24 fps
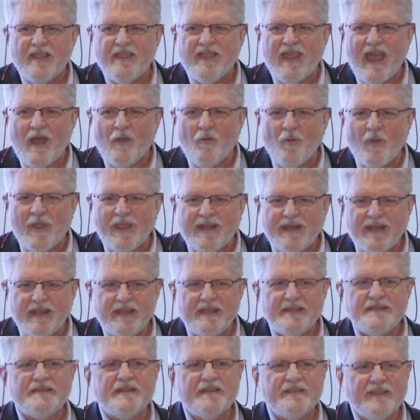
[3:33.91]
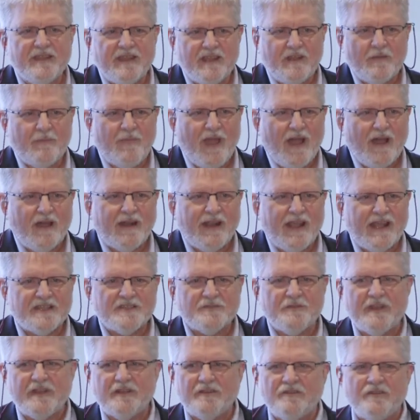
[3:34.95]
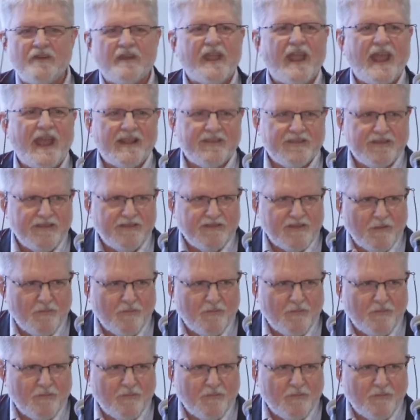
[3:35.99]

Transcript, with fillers: that we need to think about as we look at